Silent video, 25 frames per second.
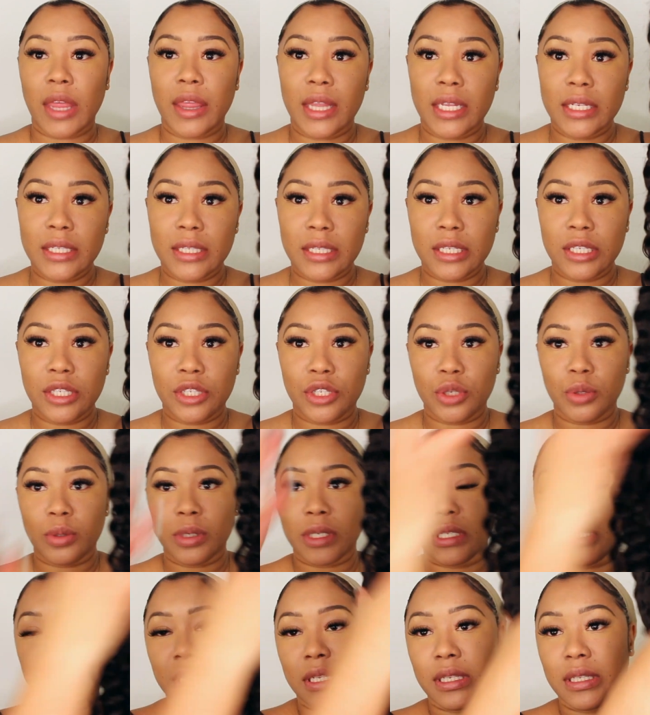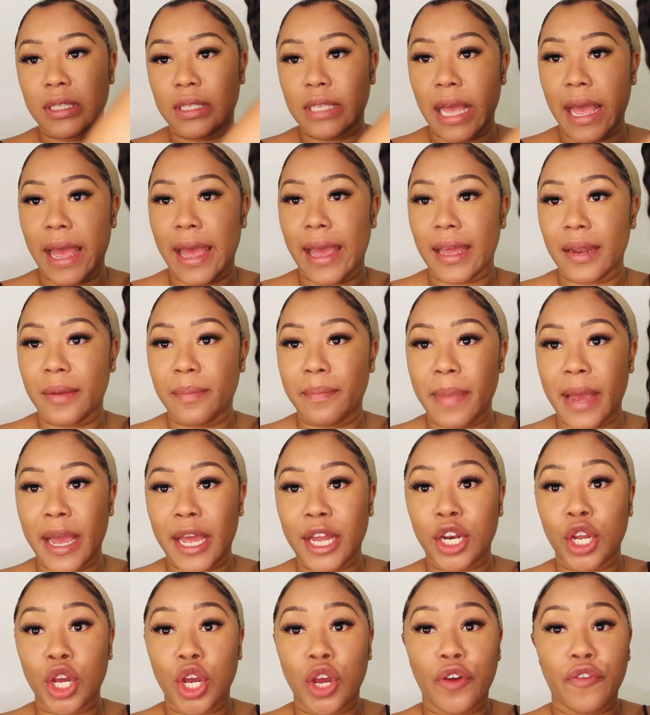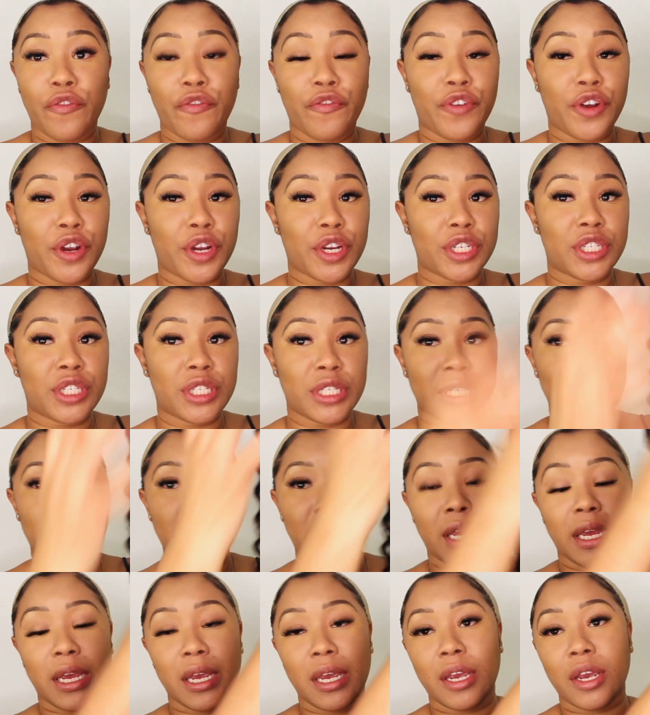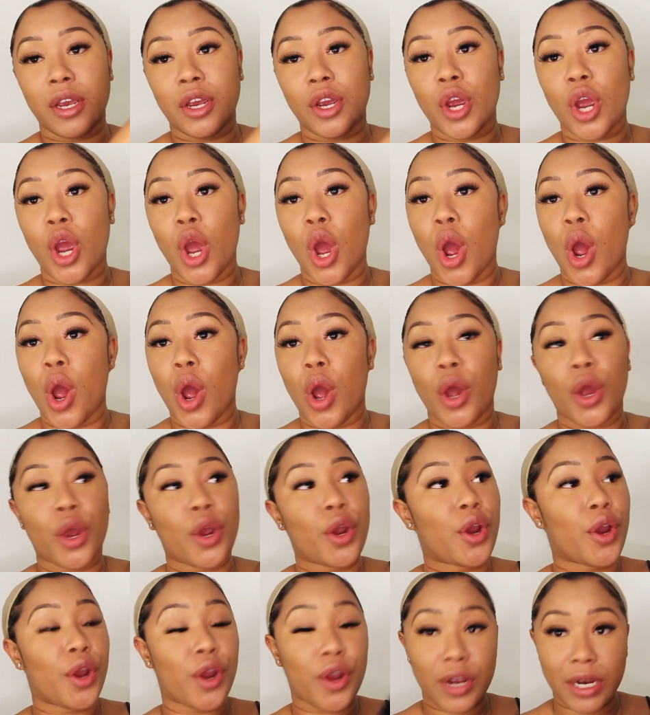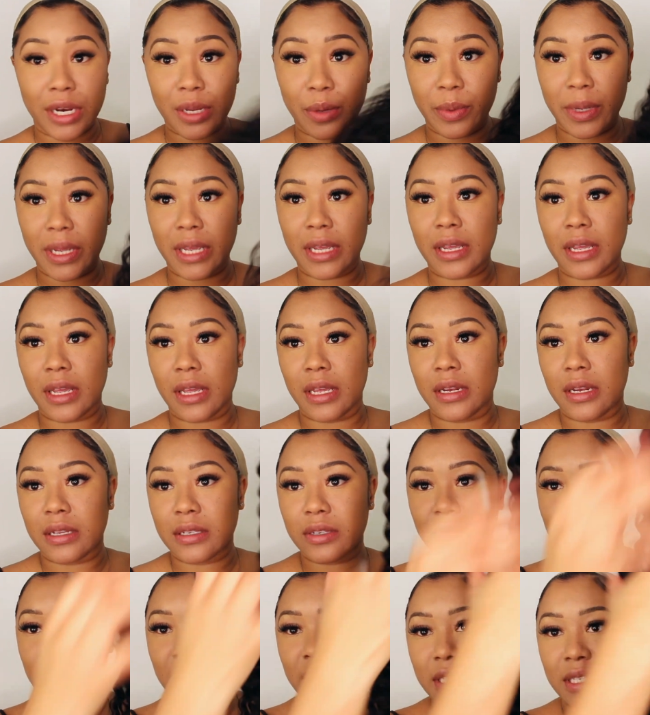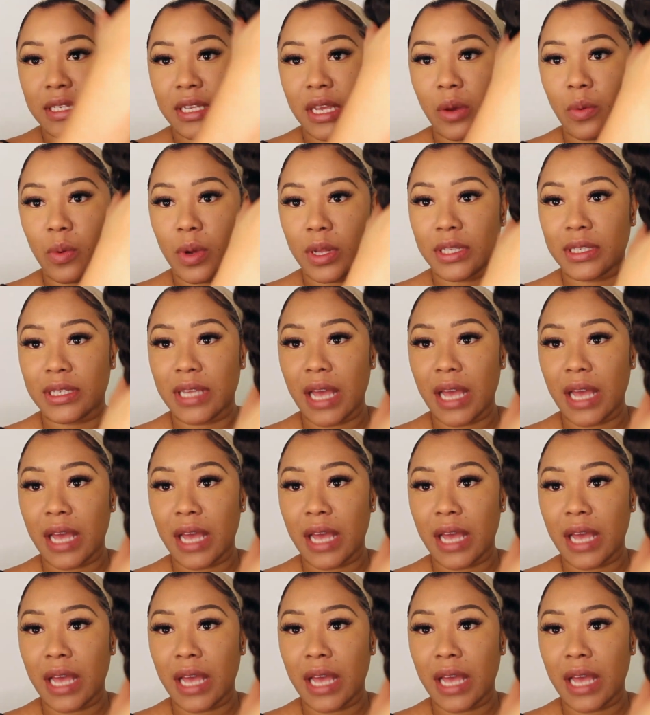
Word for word: This is UNice's headband virgin hair curly wig. It doesn't really say what